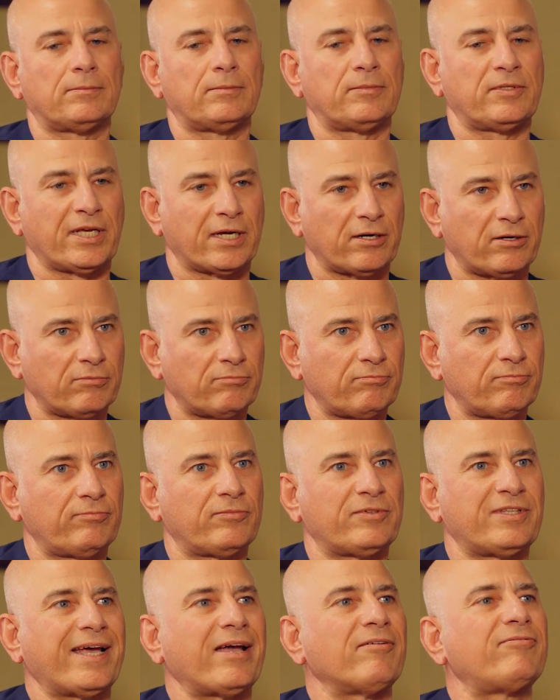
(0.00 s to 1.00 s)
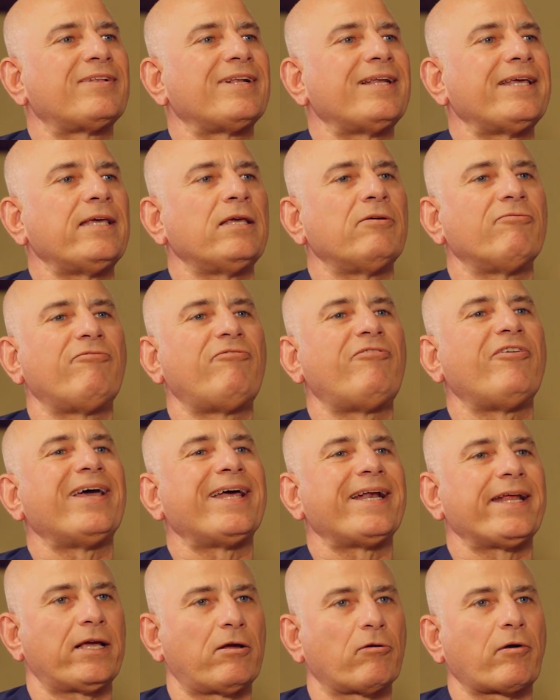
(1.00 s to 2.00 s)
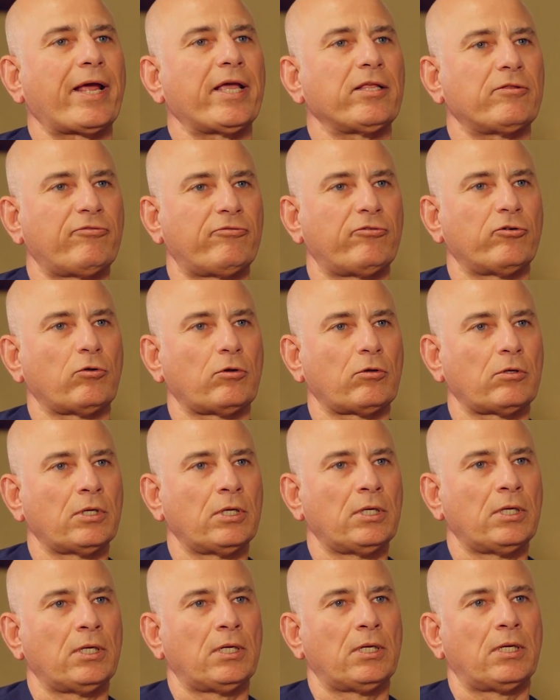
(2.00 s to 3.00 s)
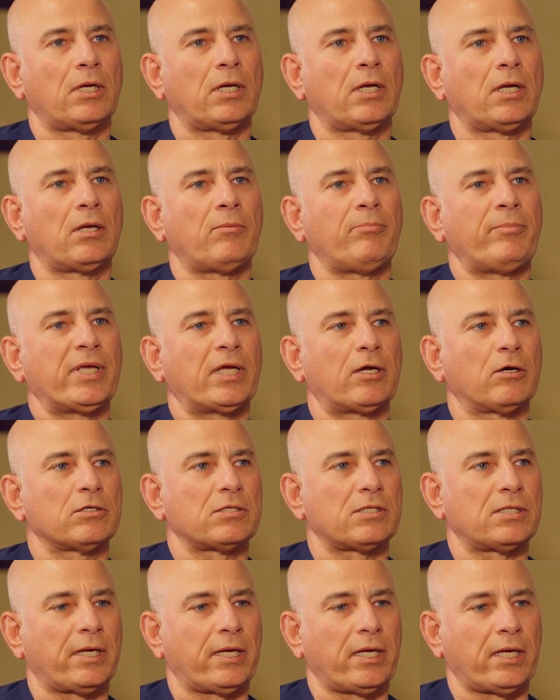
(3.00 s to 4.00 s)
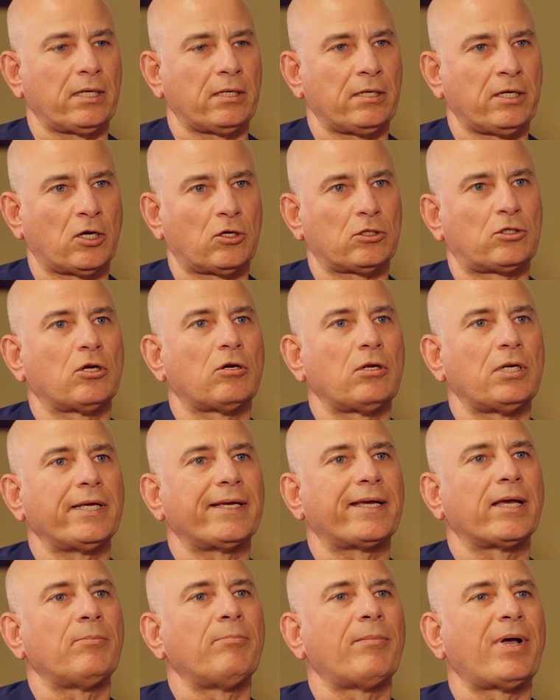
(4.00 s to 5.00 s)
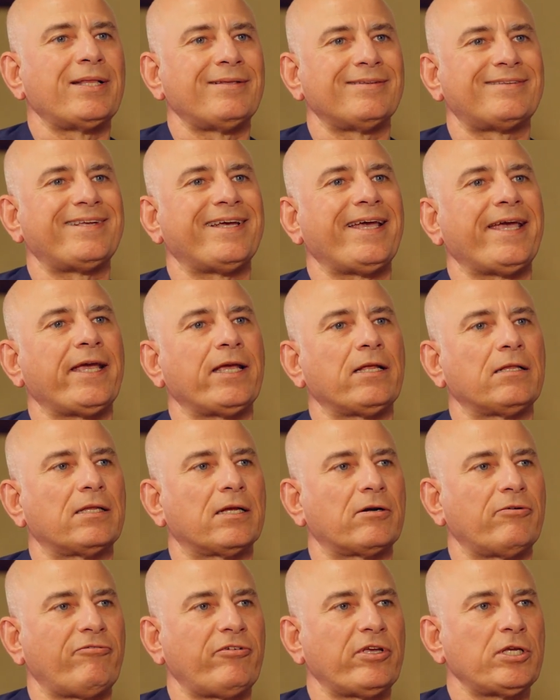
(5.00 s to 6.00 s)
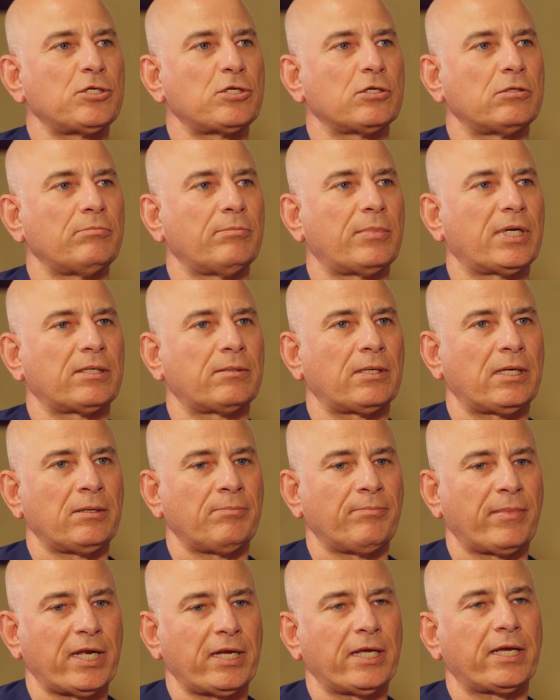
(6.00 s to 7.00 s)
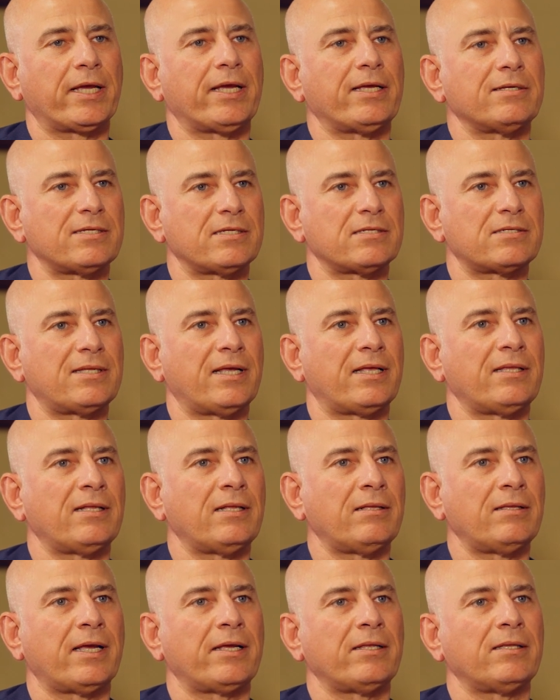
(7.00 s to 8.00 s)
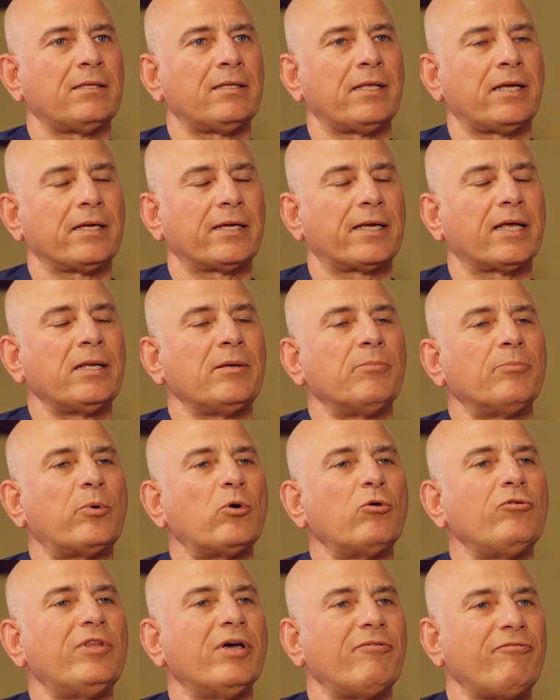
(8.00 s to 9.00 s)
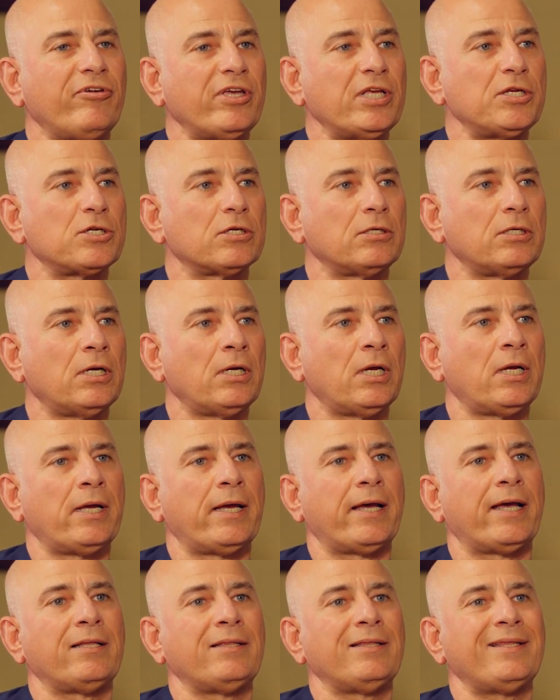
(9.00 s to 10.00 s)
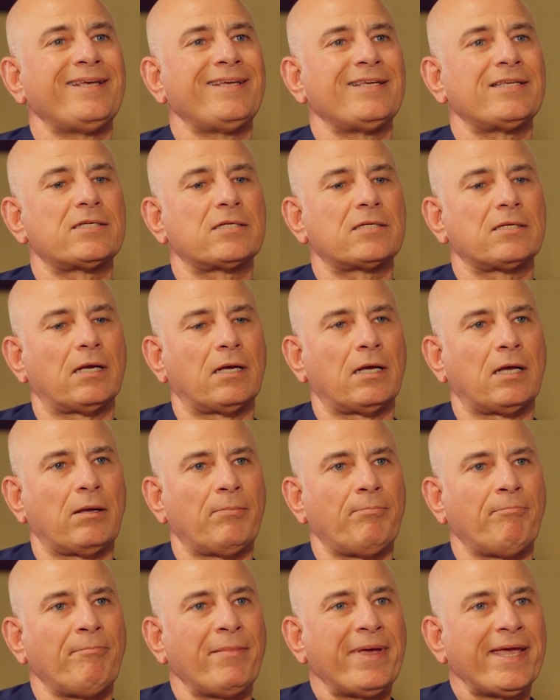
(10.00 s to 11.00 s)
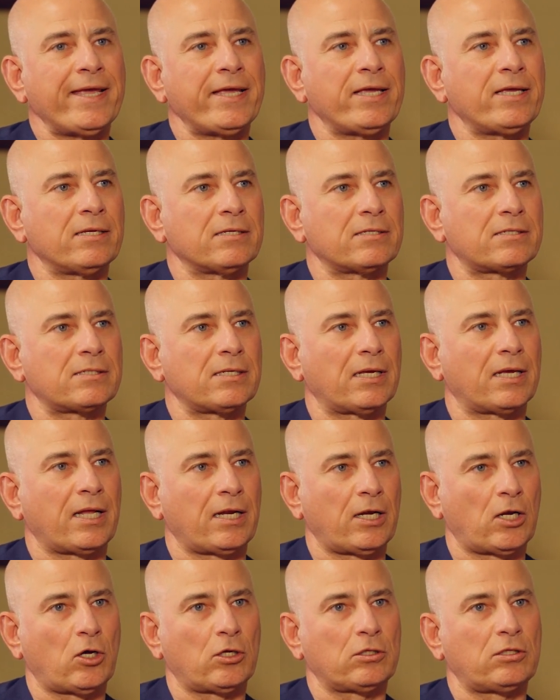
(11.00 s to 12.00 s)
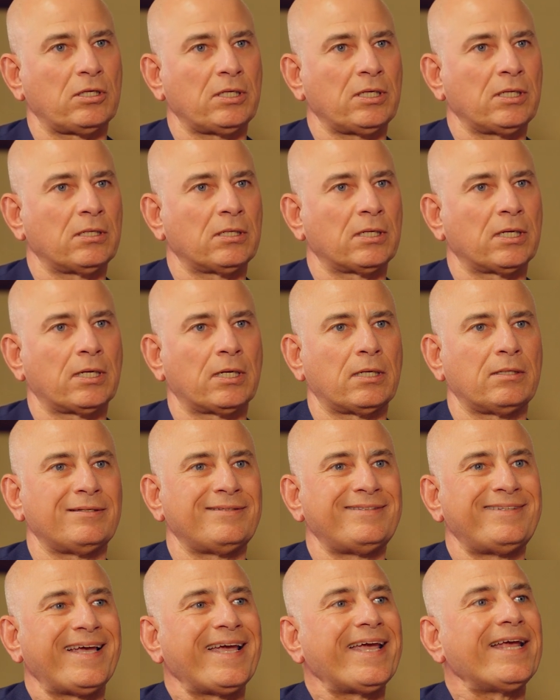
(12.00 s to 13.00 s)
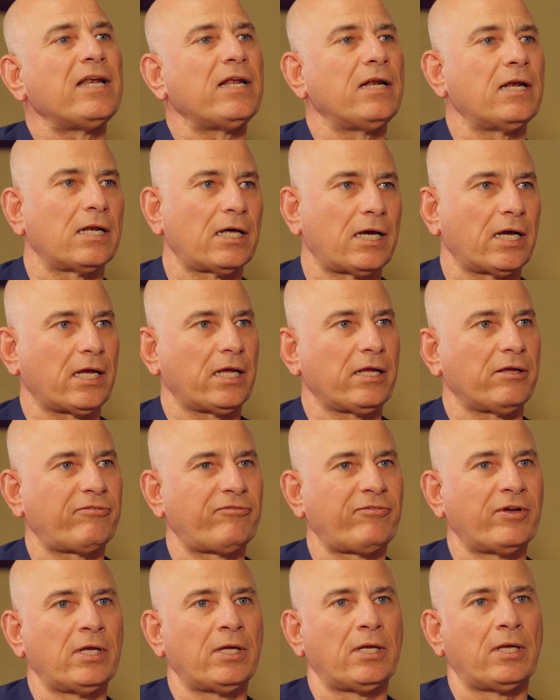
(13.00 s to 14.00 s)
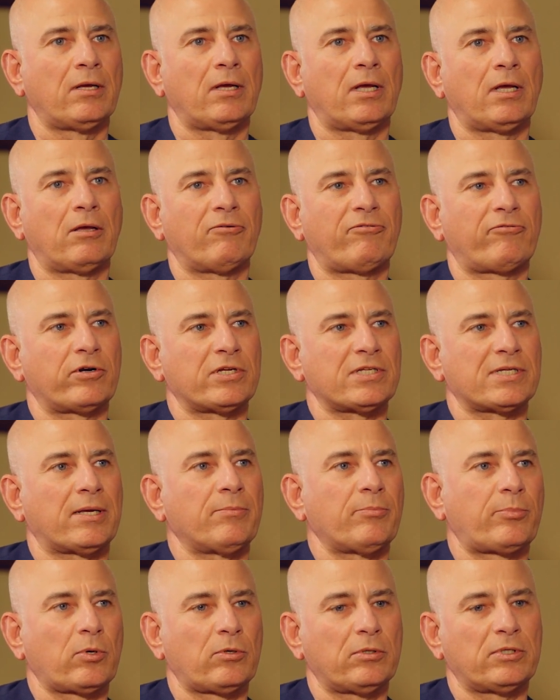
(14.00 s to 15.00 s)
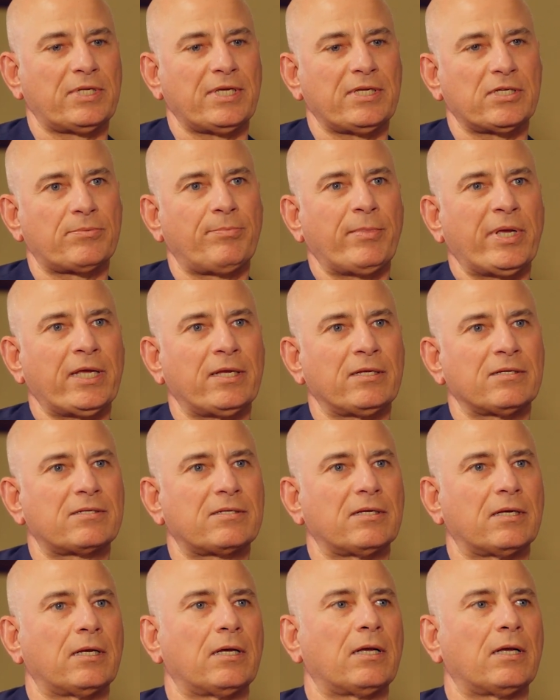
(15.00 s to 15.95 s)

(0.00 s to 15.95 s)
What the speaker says: they are definitely very grateful because they not only can maintain their vision, but in many cases they can improve the vision, and this means a lot in daily life. For example, this means